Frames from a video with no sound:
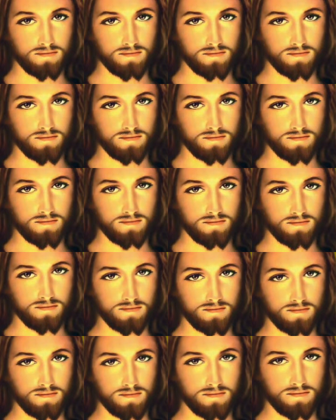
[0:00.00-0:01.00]

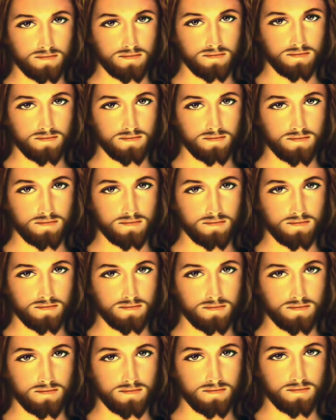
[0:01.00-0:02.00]

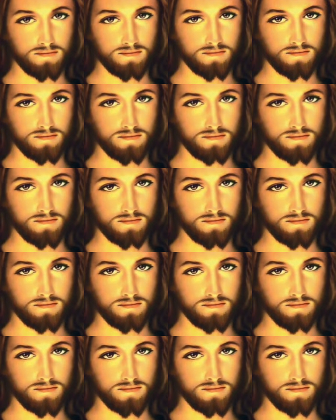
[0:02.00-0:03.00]

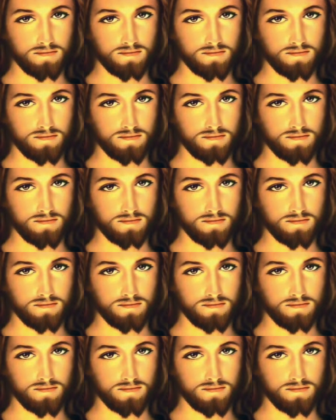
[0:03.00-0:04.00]

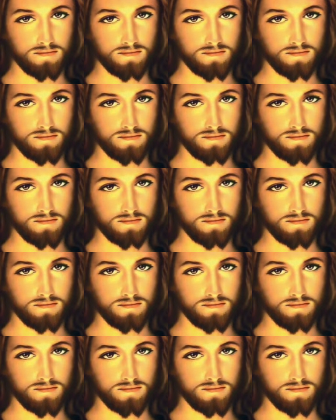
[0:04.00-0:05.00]

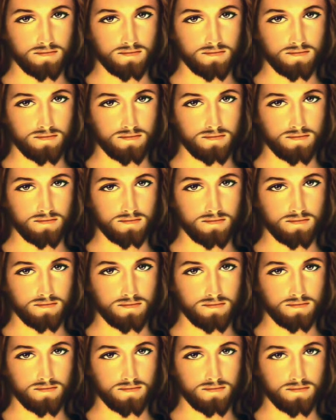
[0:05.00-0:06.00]

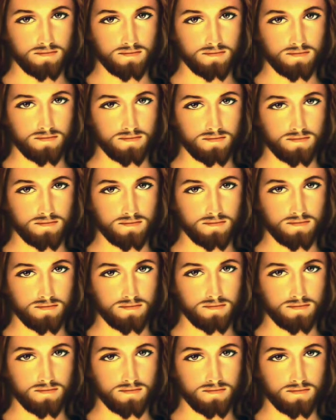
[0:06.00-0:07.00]

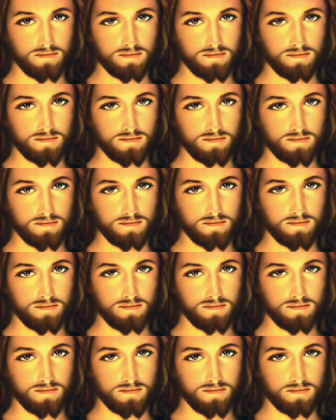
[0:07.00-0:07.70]
Nobody speaks.